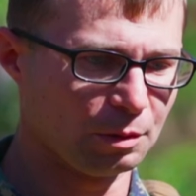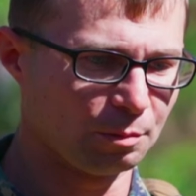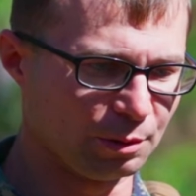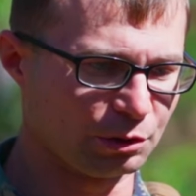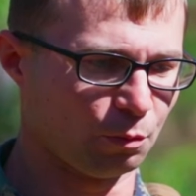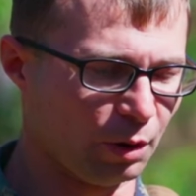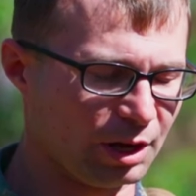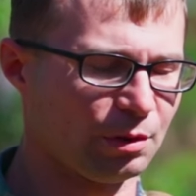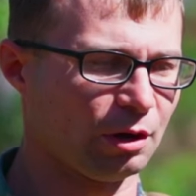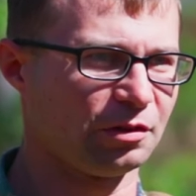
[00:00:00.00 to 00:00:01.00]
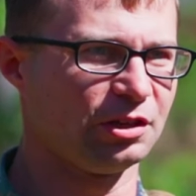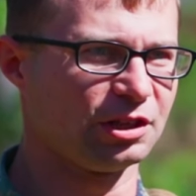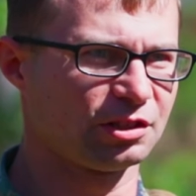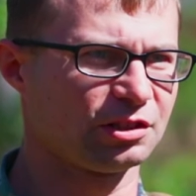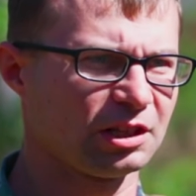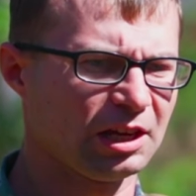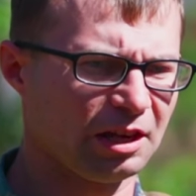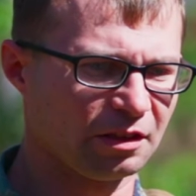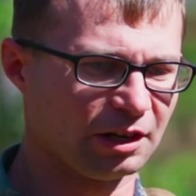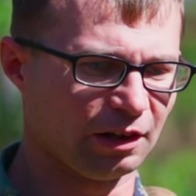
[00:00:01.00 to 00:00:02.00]
pretty much way beyond in the distance,
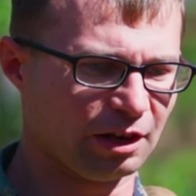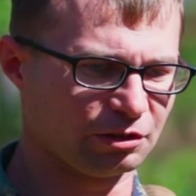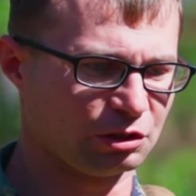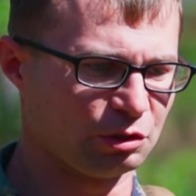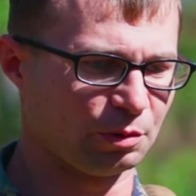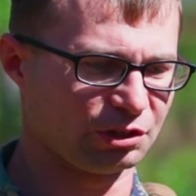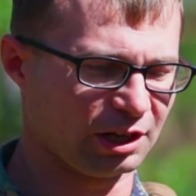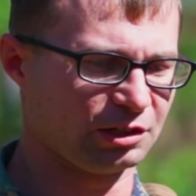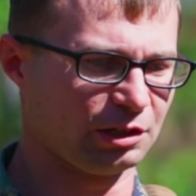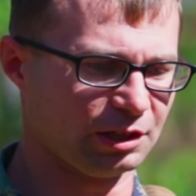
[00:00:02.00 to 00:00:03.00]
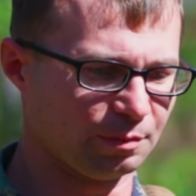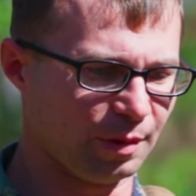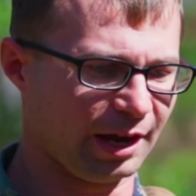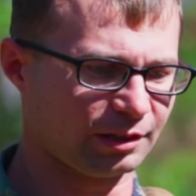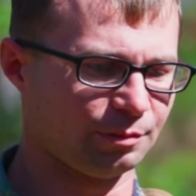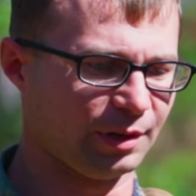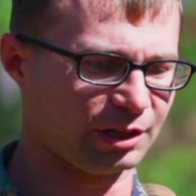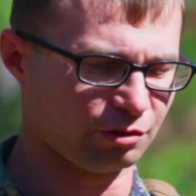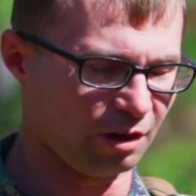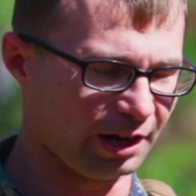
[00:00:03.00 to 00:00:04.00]
it allows us to precisely impact and make
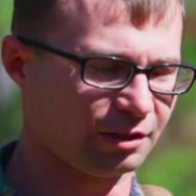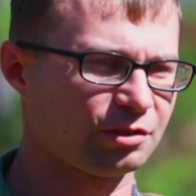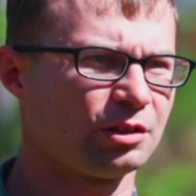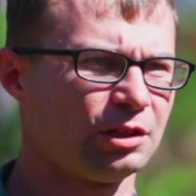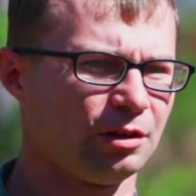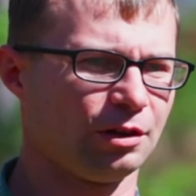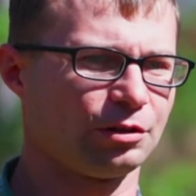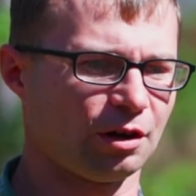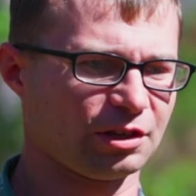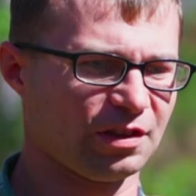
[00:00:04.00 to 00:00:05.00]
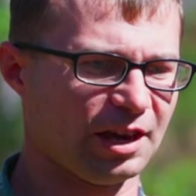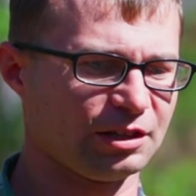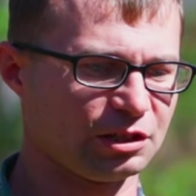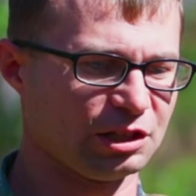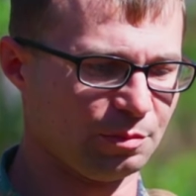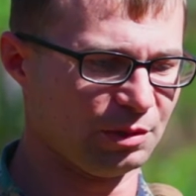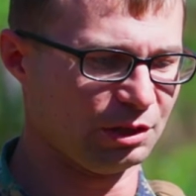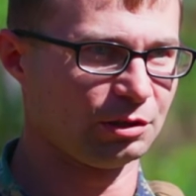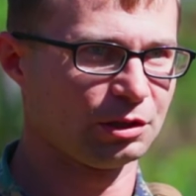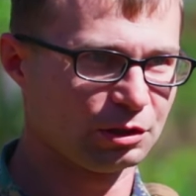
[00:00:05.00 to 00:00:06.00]
strikes on targets that just need to
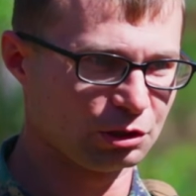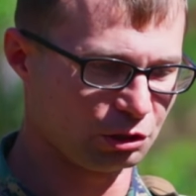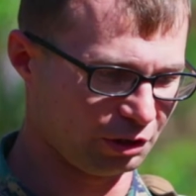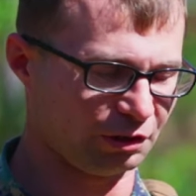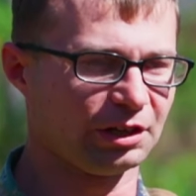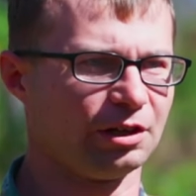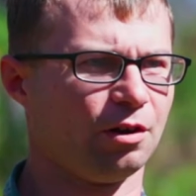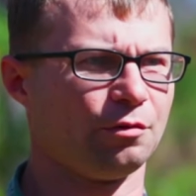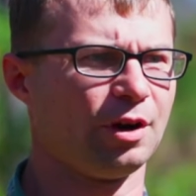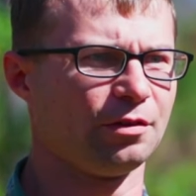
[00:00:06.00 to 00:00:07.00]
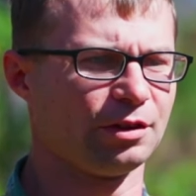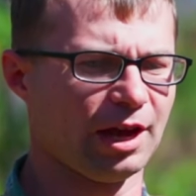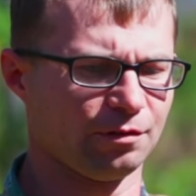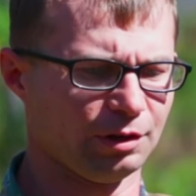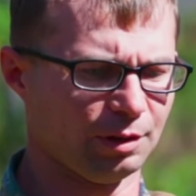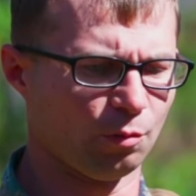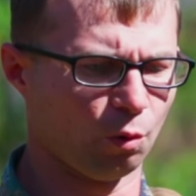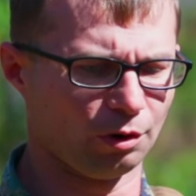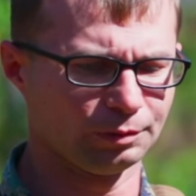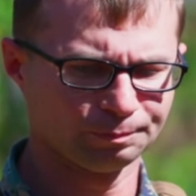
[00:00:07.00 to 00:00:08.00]
be strictly hit on, rather than having uh,
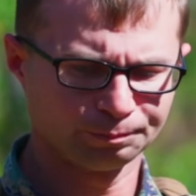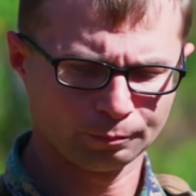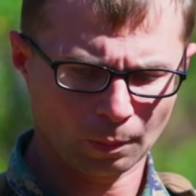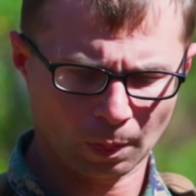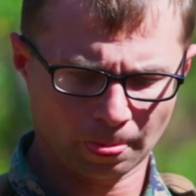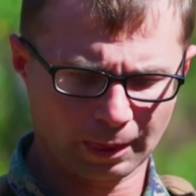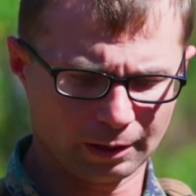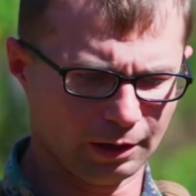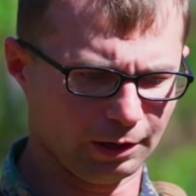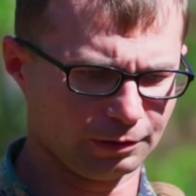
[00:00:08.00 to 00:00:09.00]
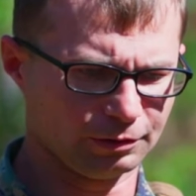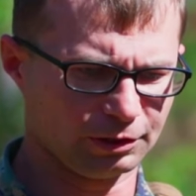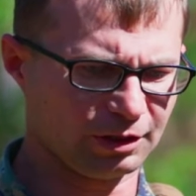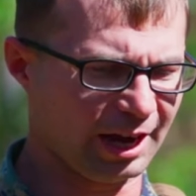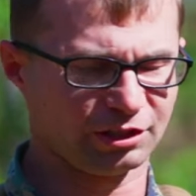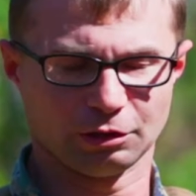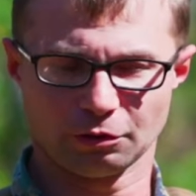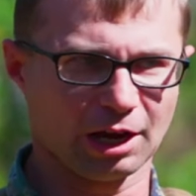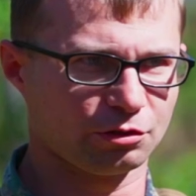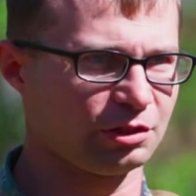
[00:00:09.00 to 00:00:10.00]
more uh, just accidental
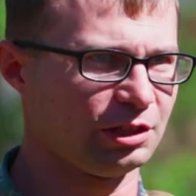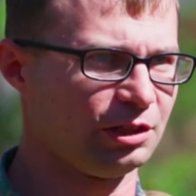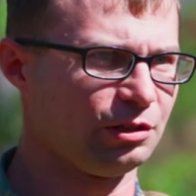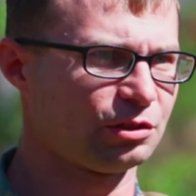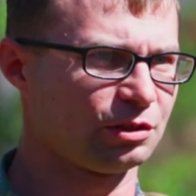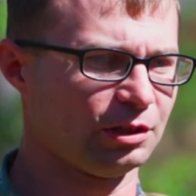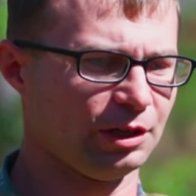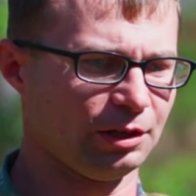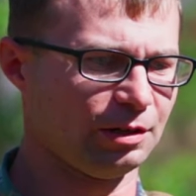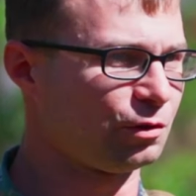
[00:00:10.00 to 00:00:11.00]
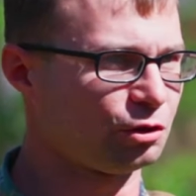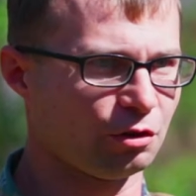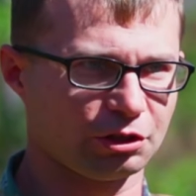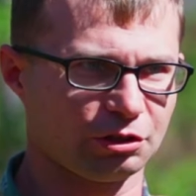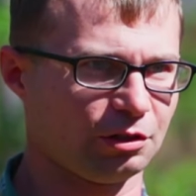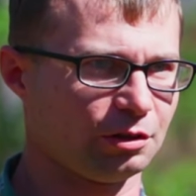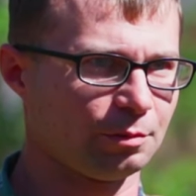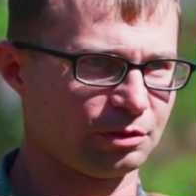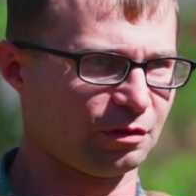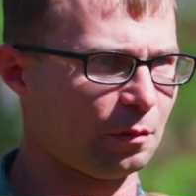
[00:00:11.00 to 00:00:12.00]
casualties, uh, infrastructure,
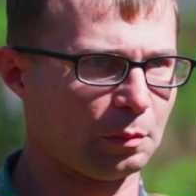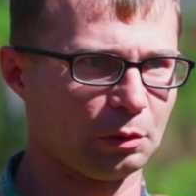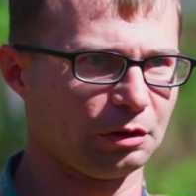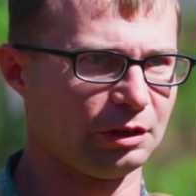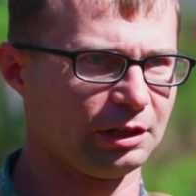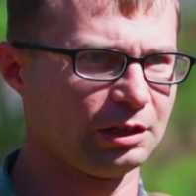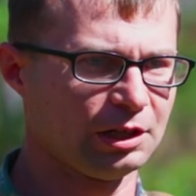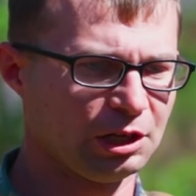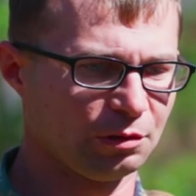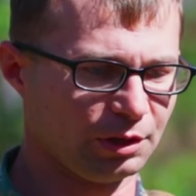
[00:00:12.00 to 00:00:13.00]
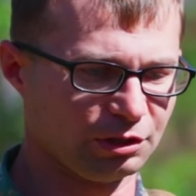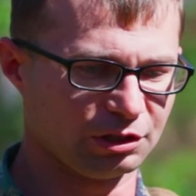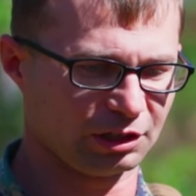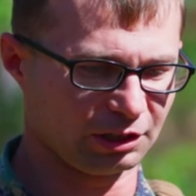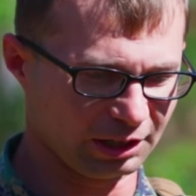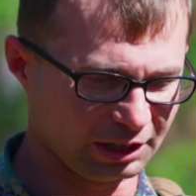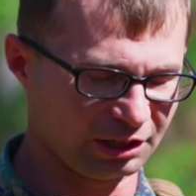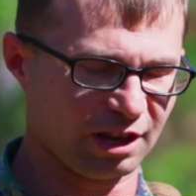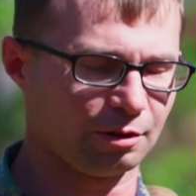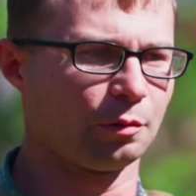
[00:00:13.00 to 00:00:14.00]
survivability. We can just hit
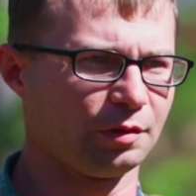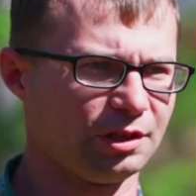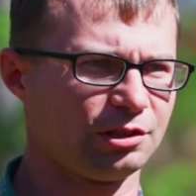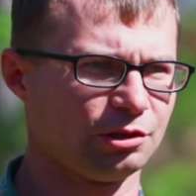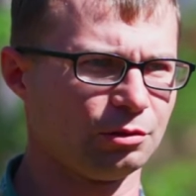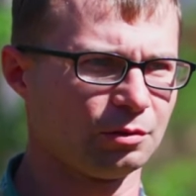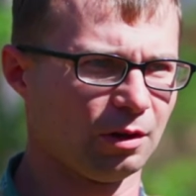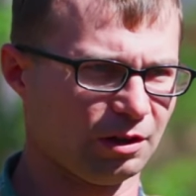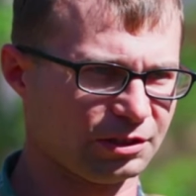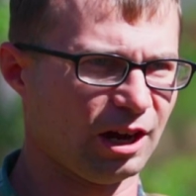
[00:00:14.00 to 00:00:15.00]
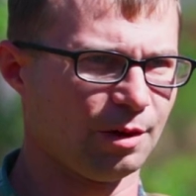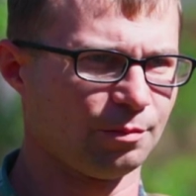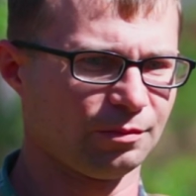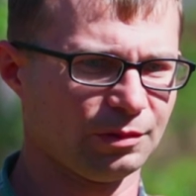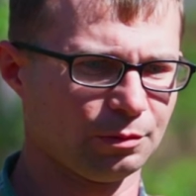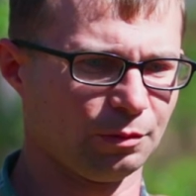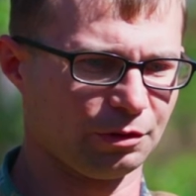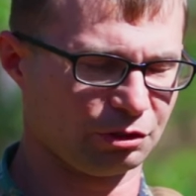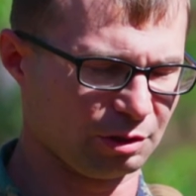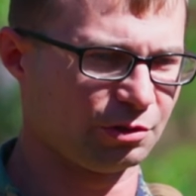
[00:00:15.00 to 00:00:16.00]
exactly what we need to on time with
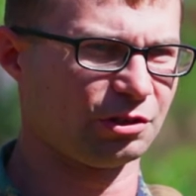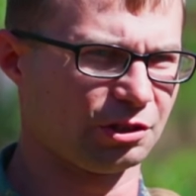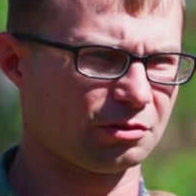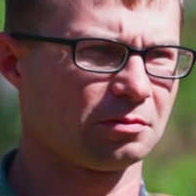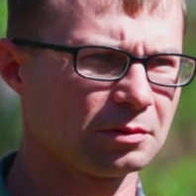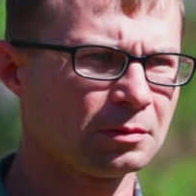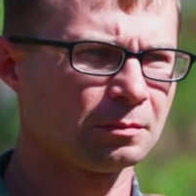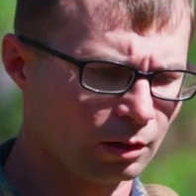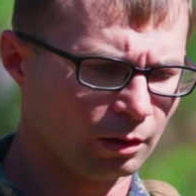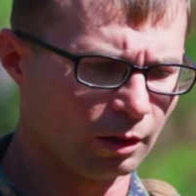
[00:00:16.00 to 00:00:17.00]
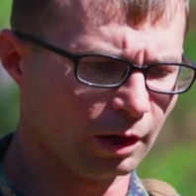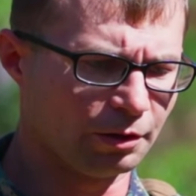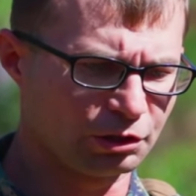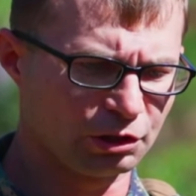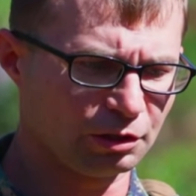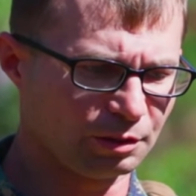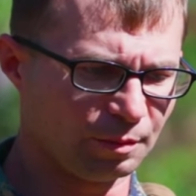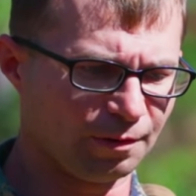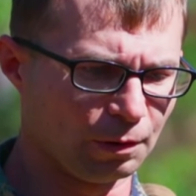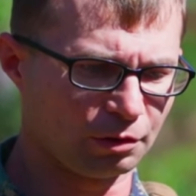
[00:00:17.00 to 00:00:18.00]
extreme precision. this year,
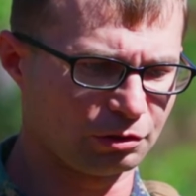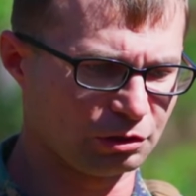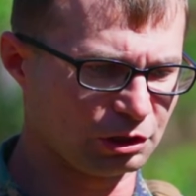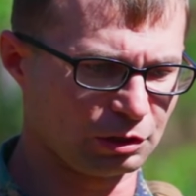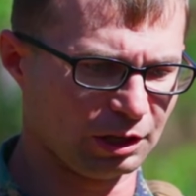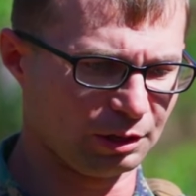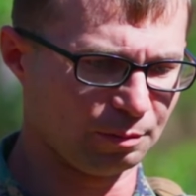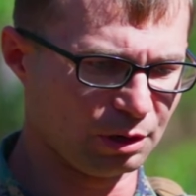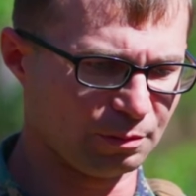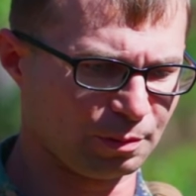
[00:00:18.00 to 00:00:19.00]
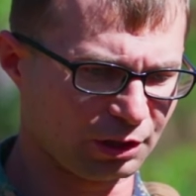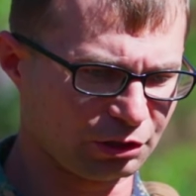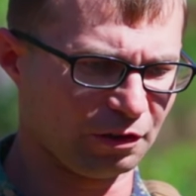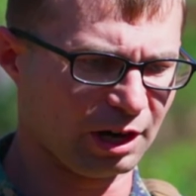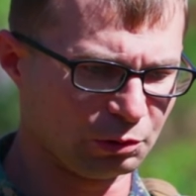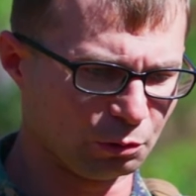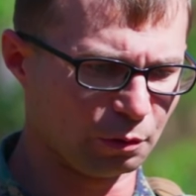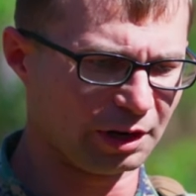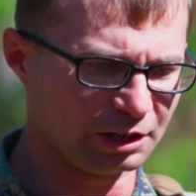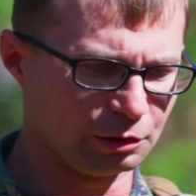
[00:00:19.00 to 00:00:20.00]
my focus is just pretty much making sure that I'm doing
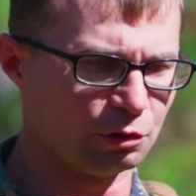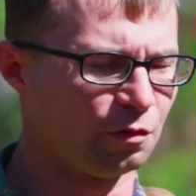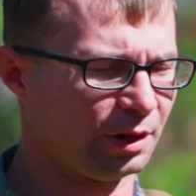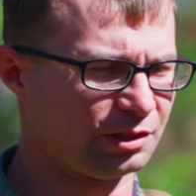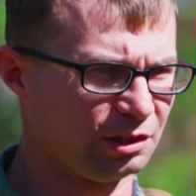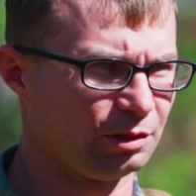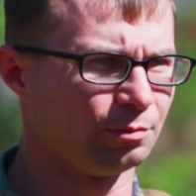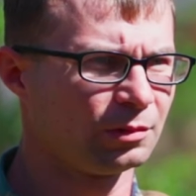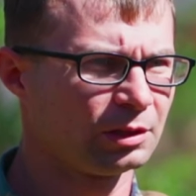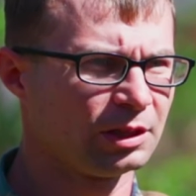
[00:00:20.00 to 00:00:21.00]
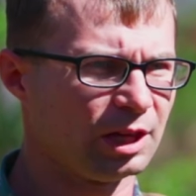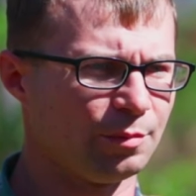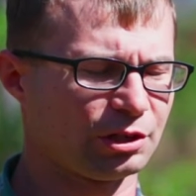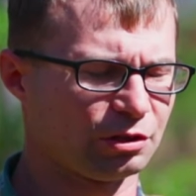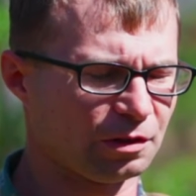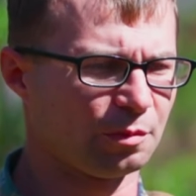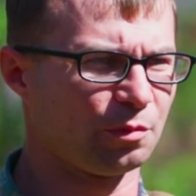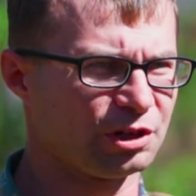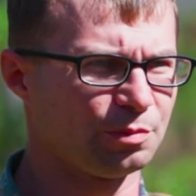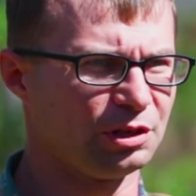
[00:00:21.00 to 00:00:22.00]
what I need to do for my team, and make sure that the
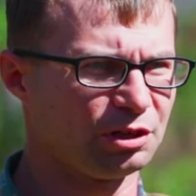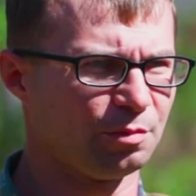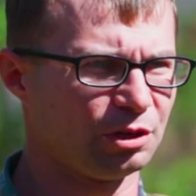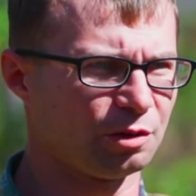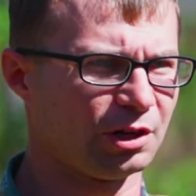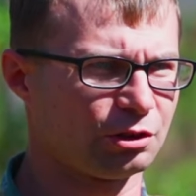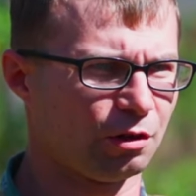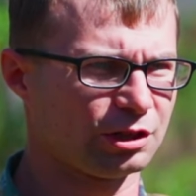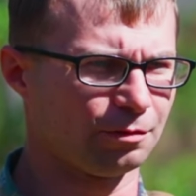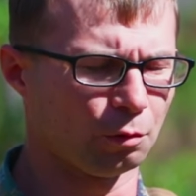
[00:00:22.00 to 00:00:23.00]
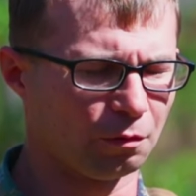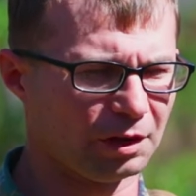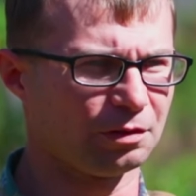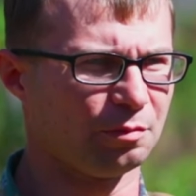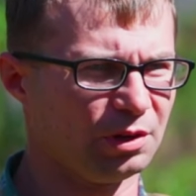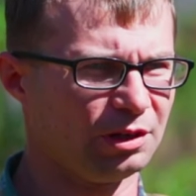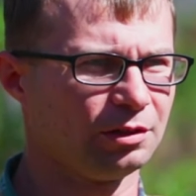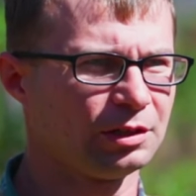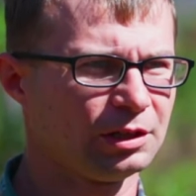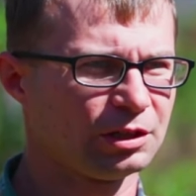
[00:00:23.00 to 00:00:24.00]
Marines beneath me and under my charge have full faith in me
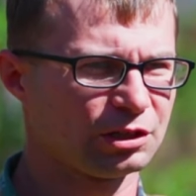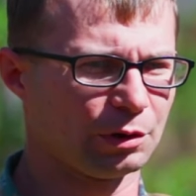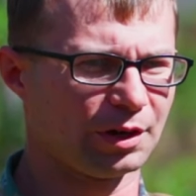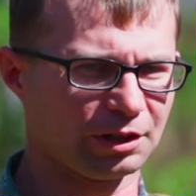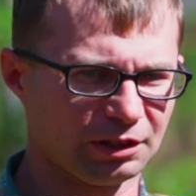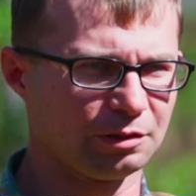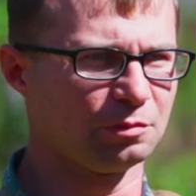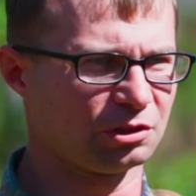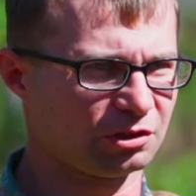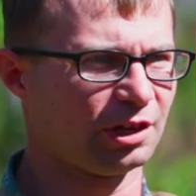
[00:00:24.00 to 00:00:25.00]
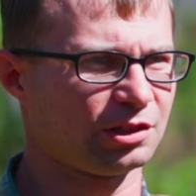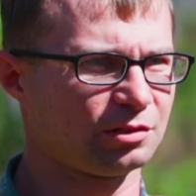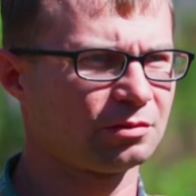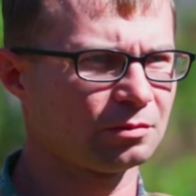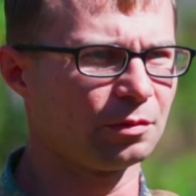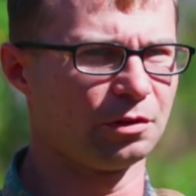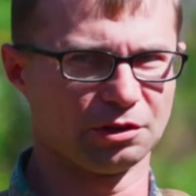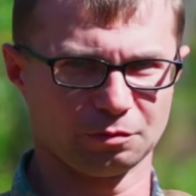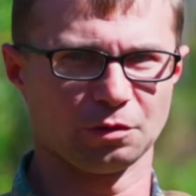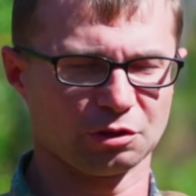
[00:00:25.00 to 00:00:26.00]
so that I can lead them to success with
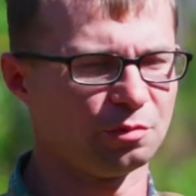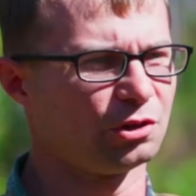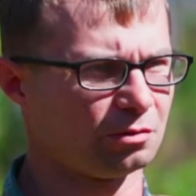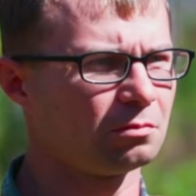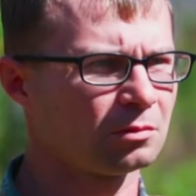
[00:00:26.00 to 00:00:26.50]
this, with this mission.